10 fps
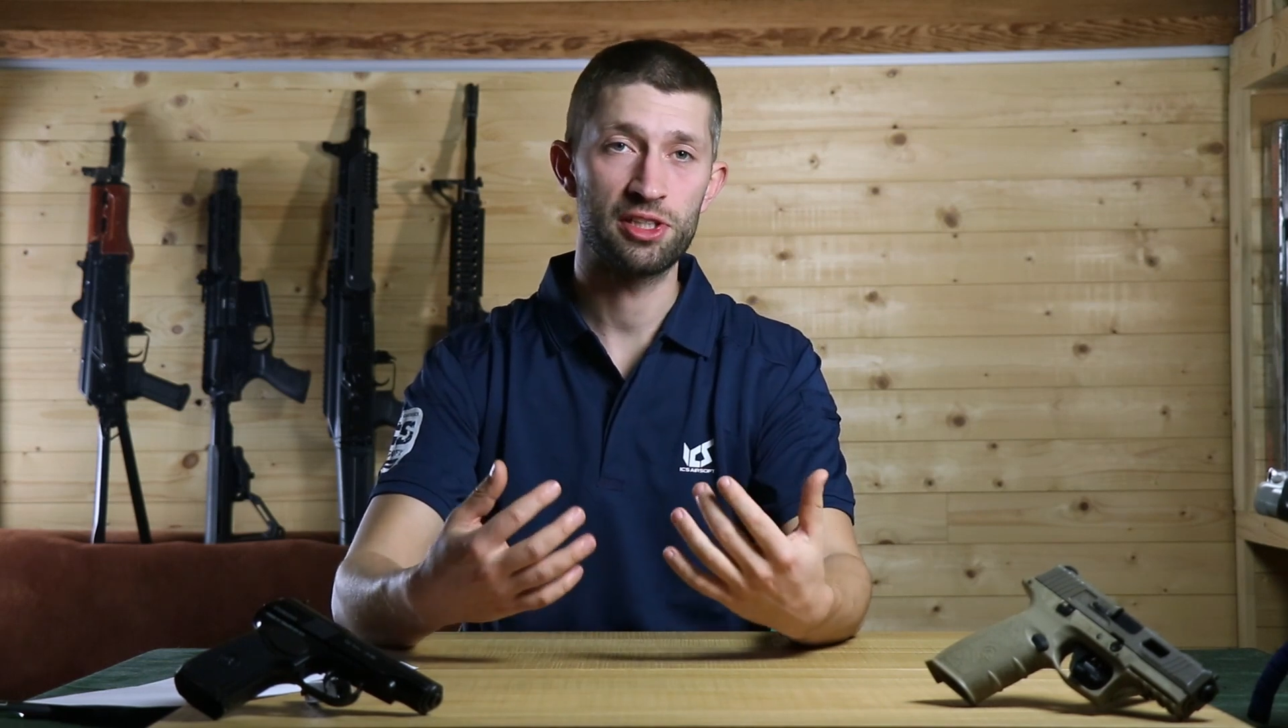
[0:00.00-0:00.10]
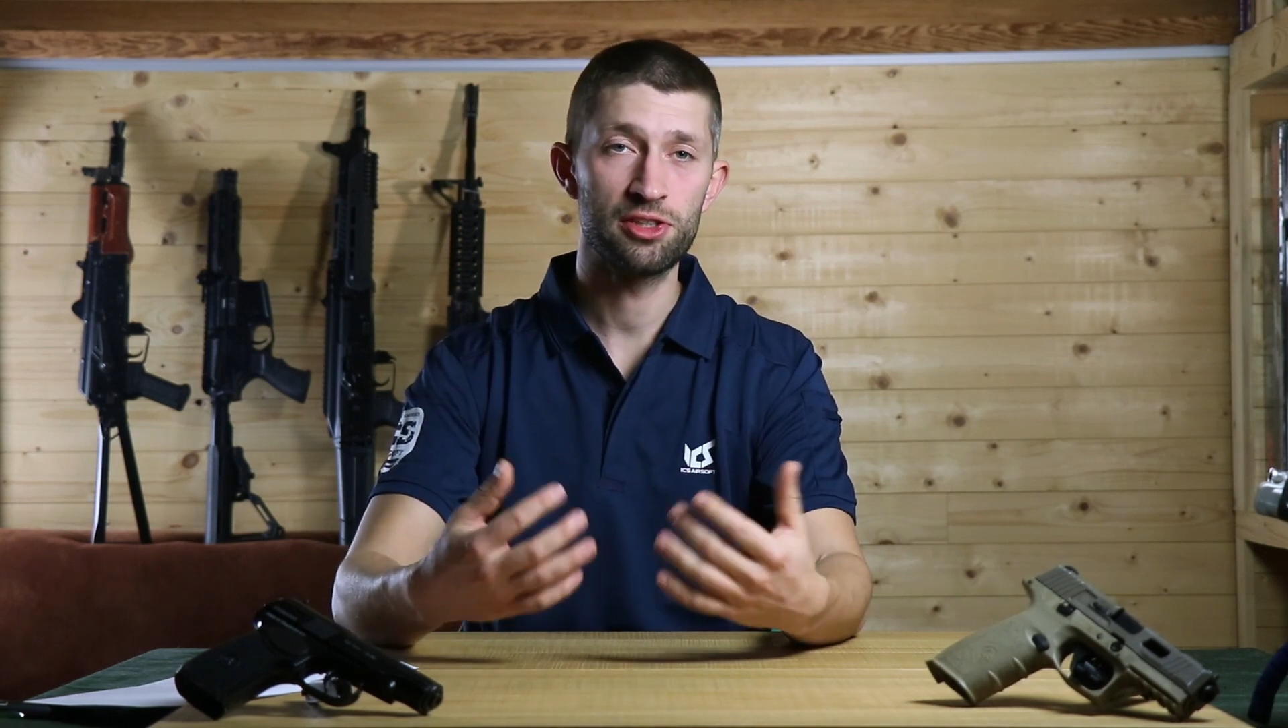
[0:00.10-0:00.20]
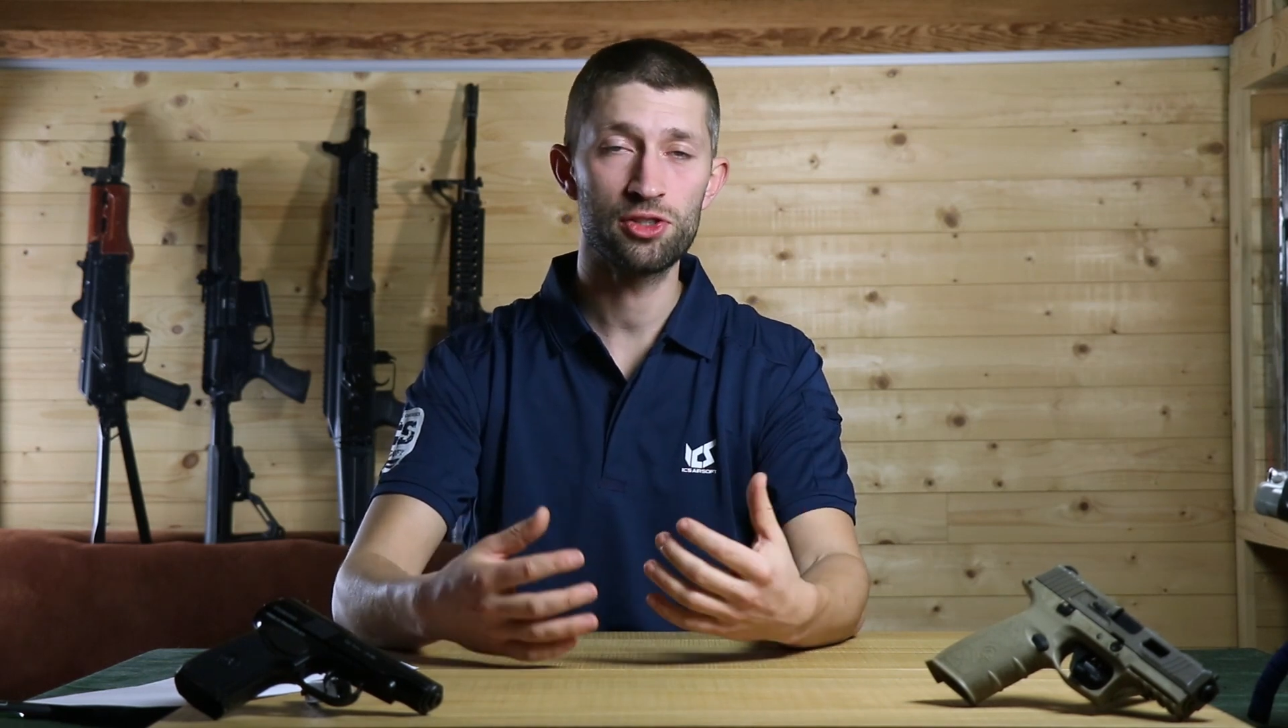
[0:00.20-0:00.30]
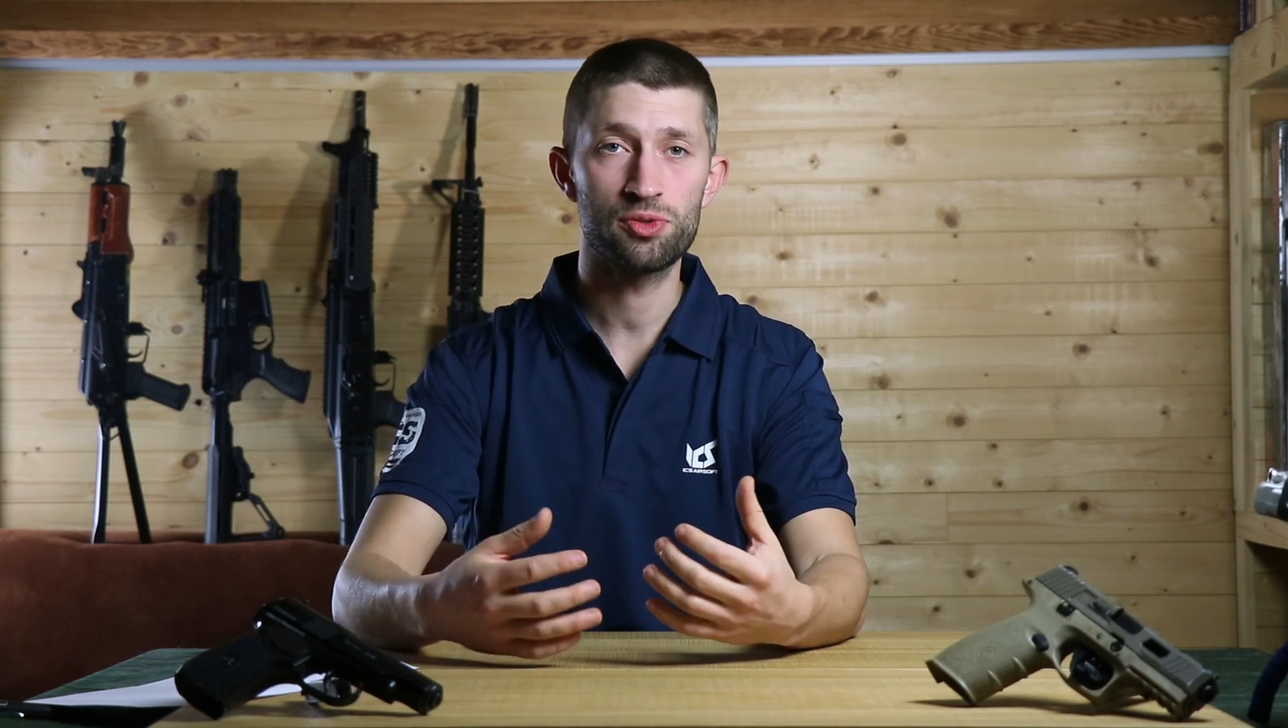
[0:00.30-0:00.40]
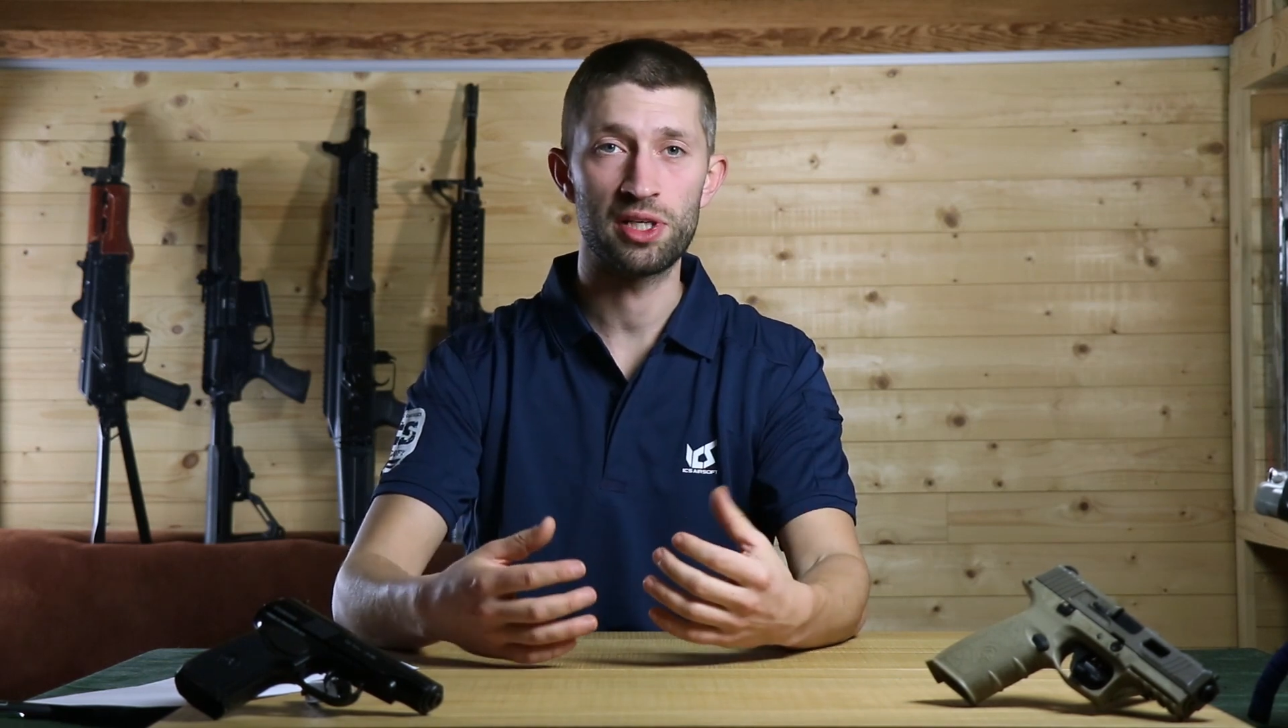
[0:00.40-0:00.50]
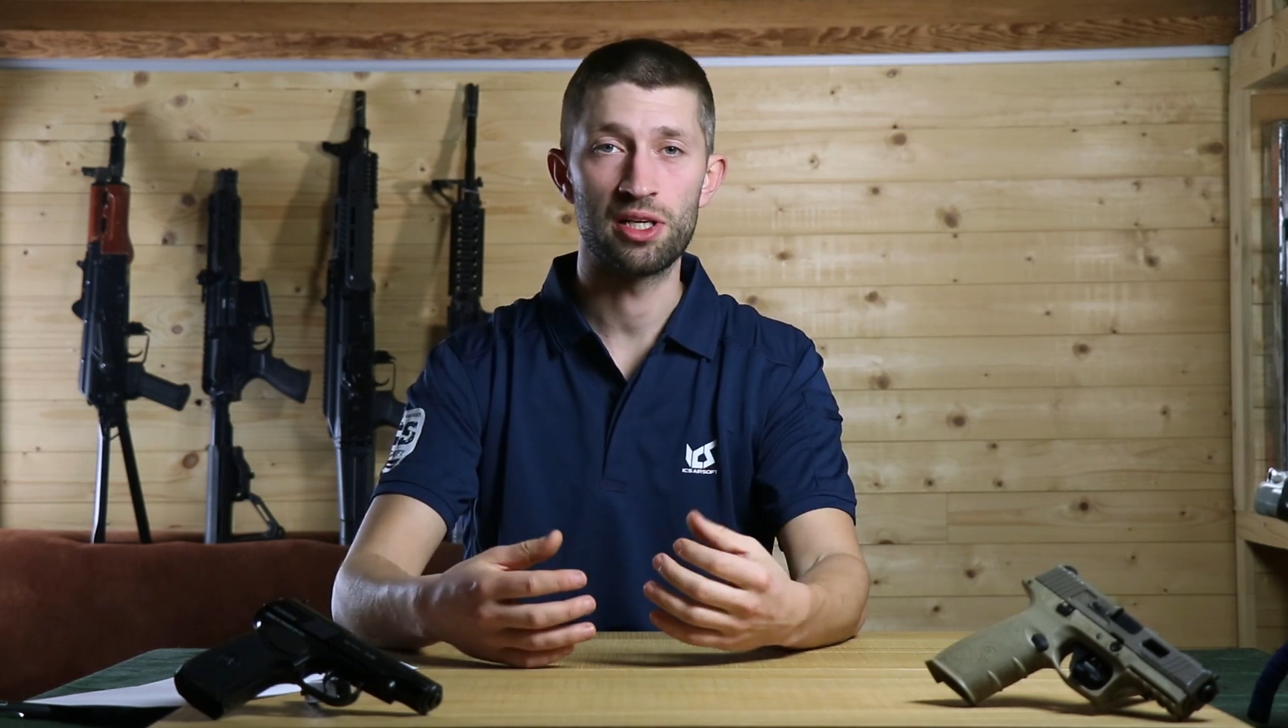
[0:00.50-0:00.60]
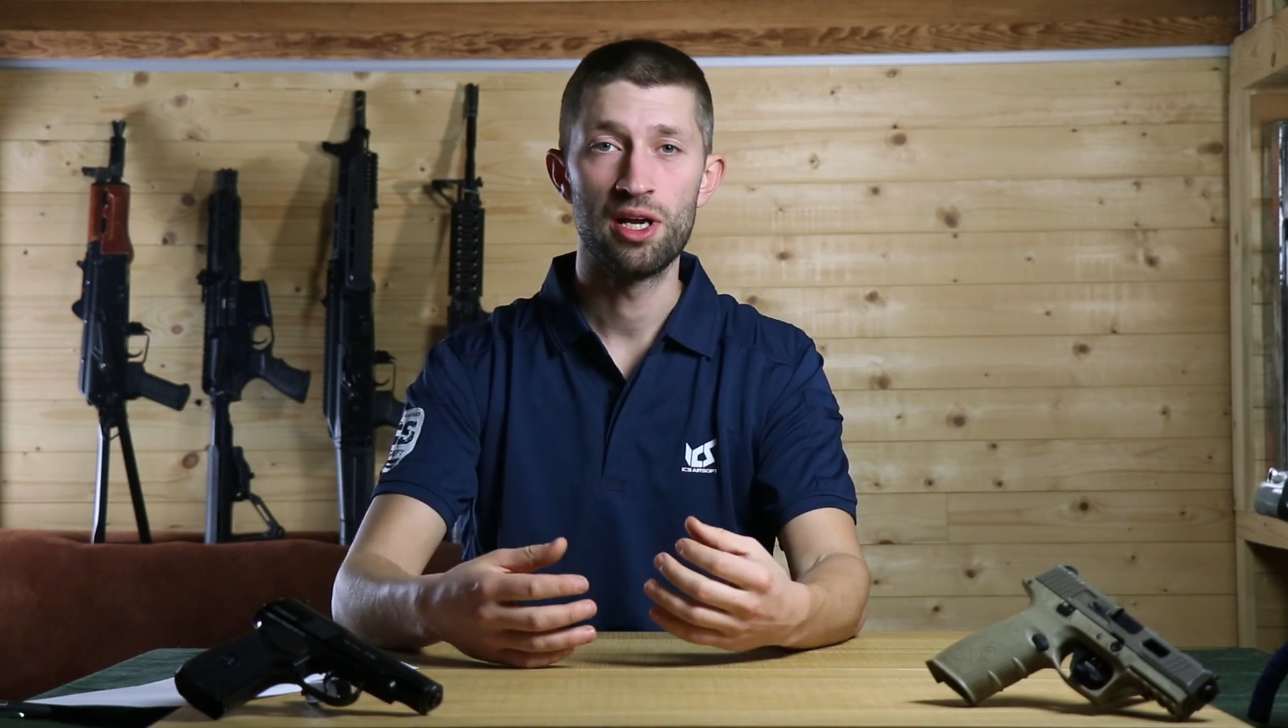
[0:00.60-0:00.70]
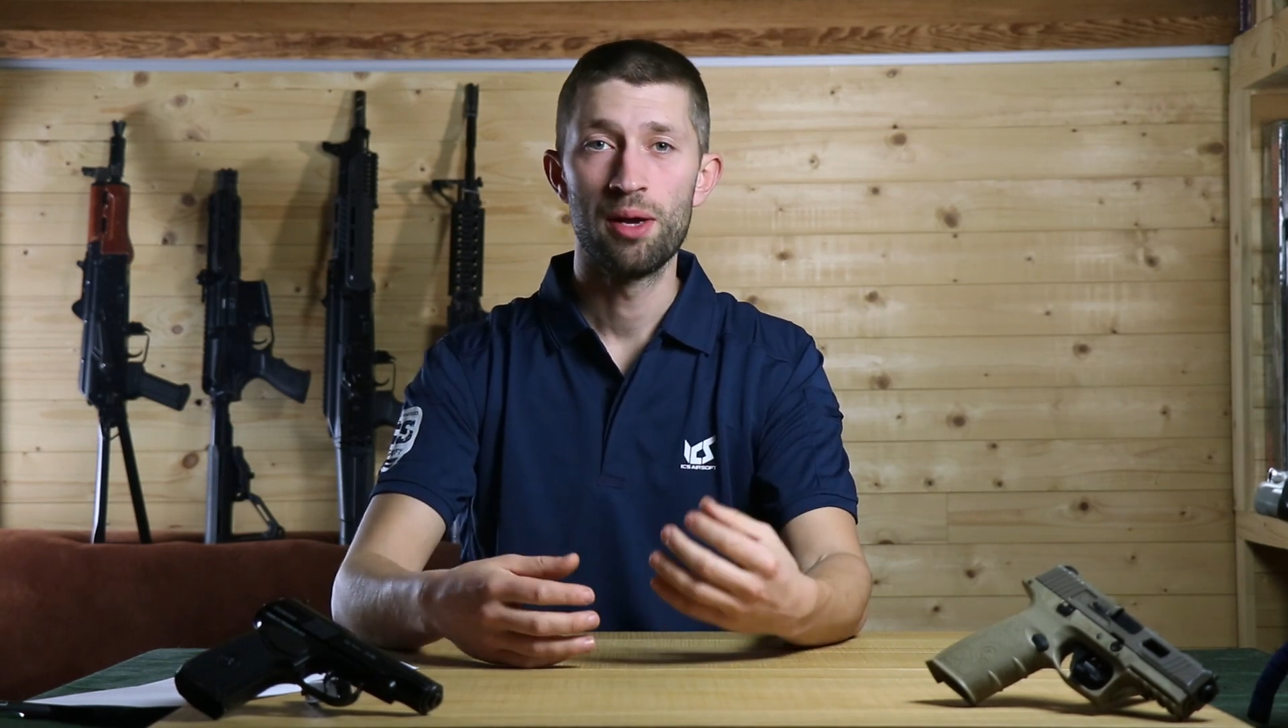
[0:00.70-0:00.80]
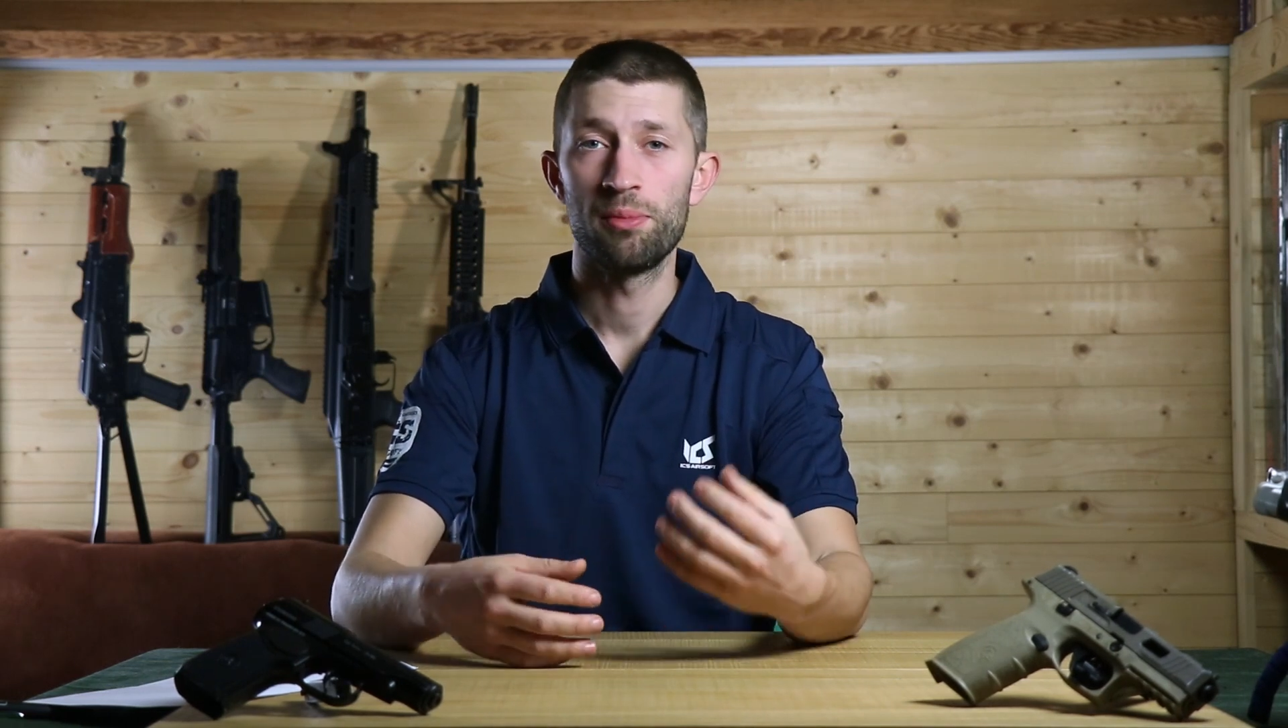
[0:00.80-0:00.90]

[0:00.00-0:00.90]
industry,